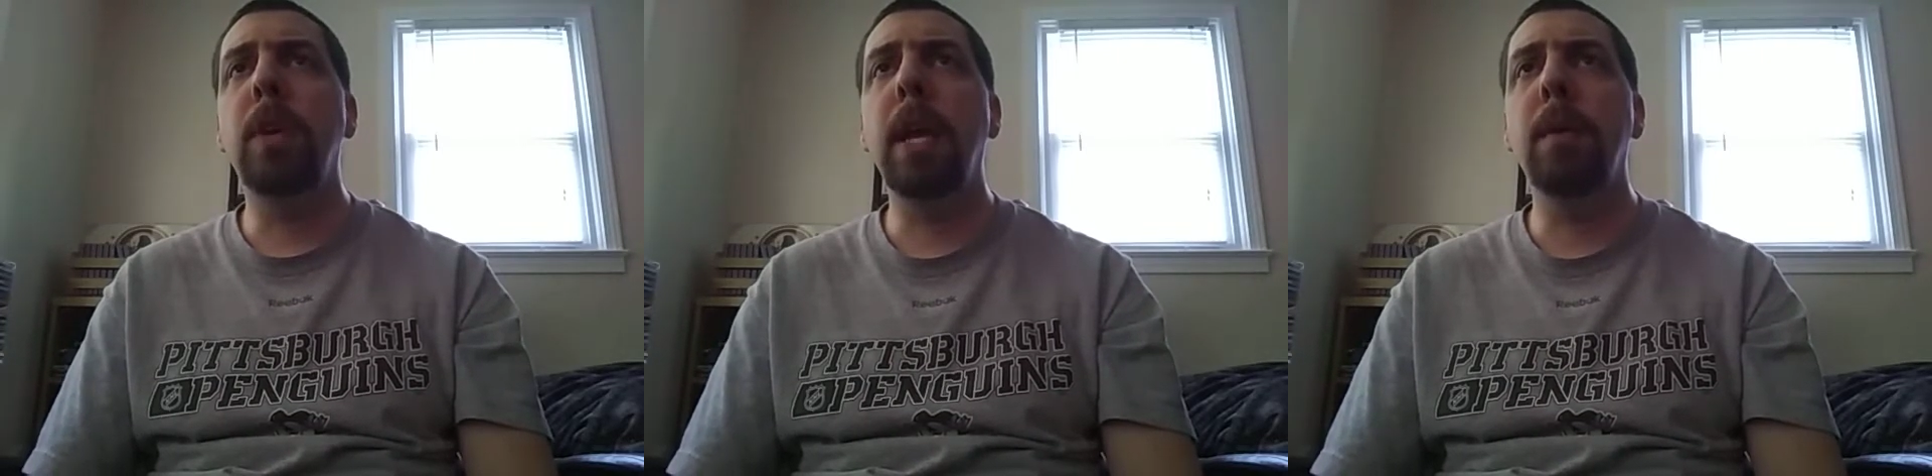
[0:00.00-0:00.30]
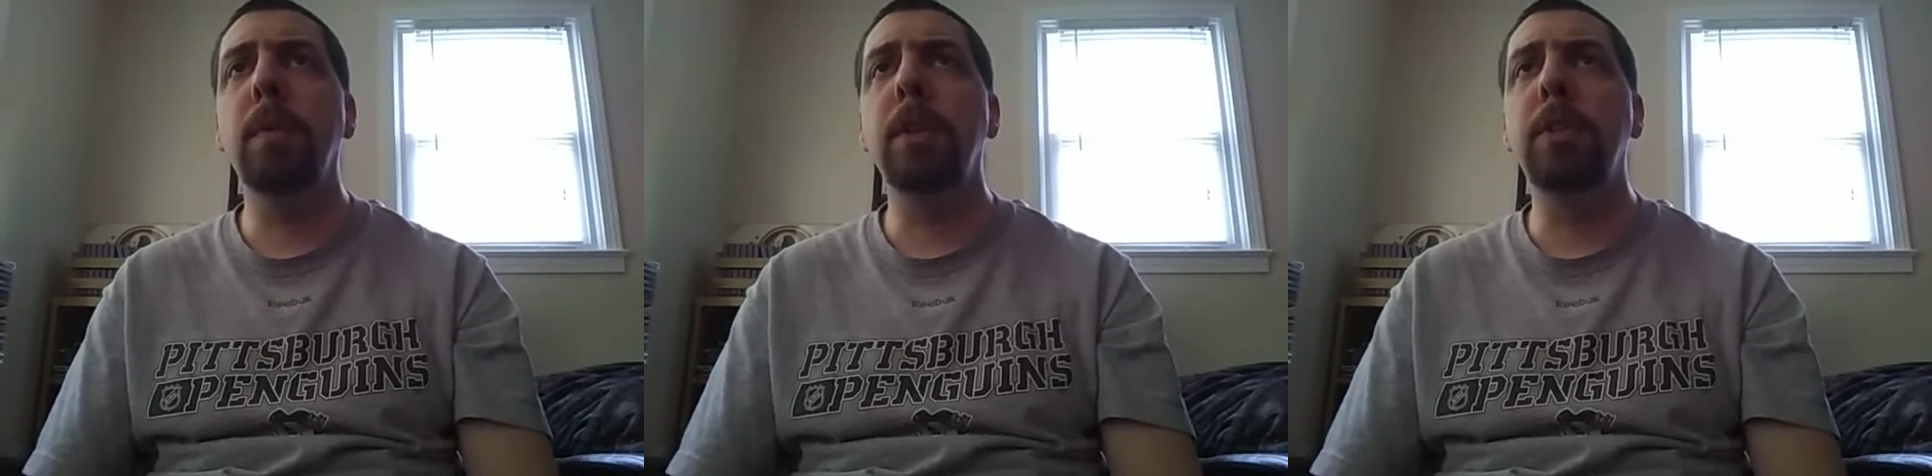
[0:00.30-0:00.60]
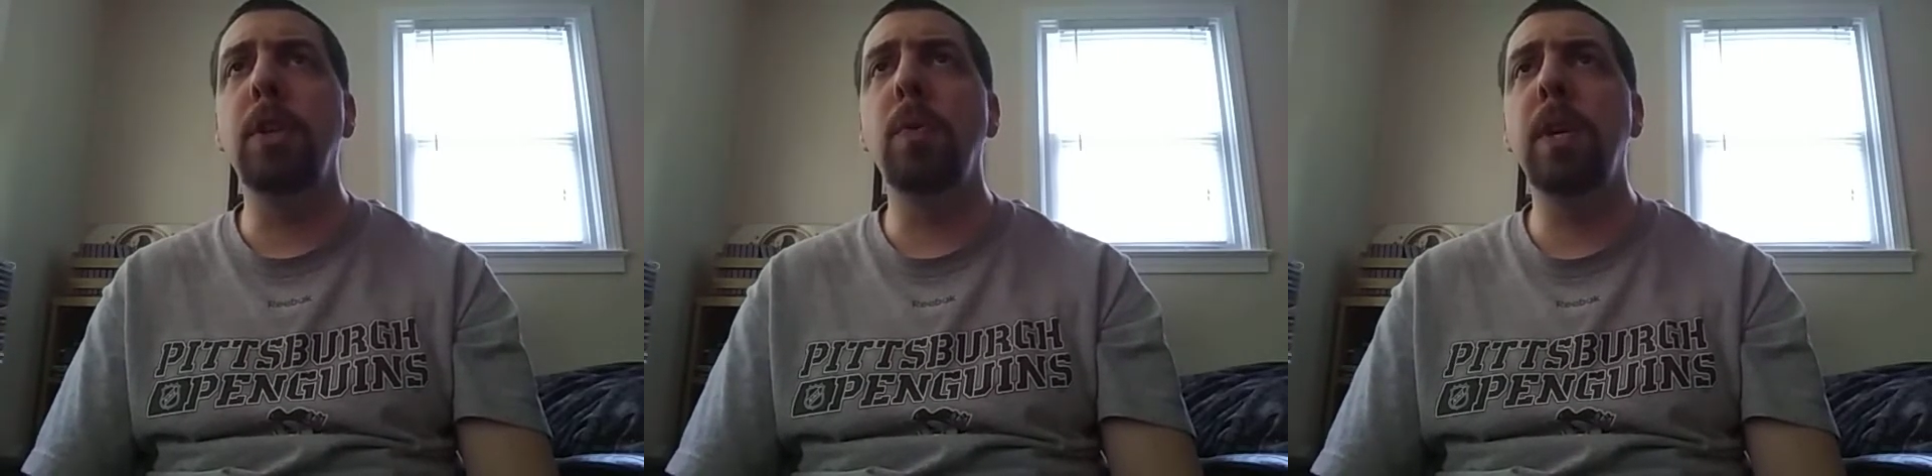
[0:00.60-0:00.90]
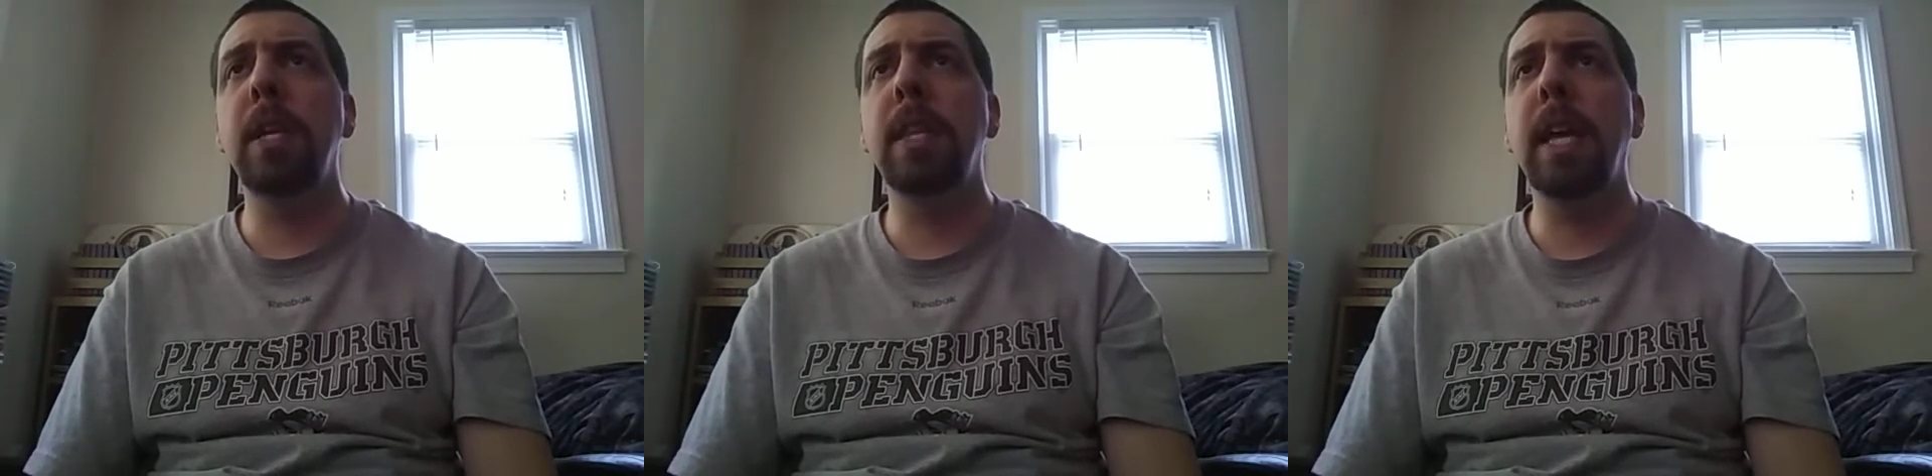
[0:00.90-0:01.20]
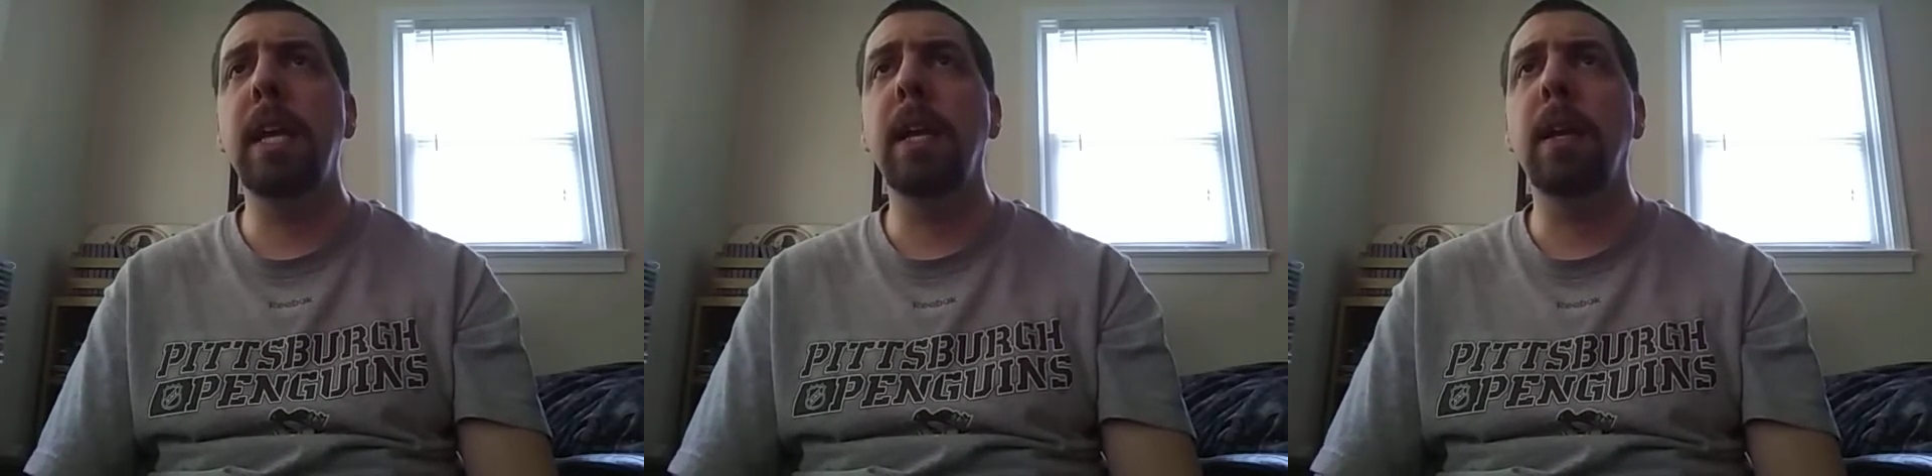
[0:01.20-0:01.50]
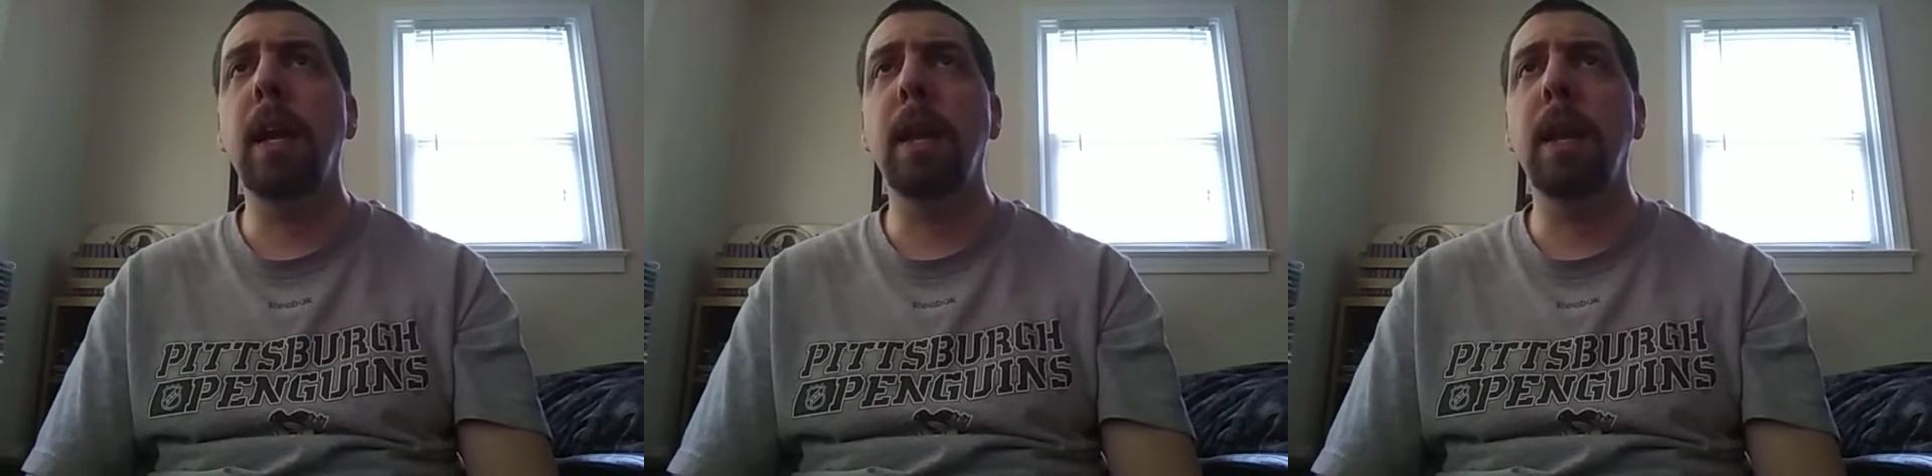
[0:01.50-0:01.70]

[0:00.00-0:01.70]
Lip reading: can't really do anything,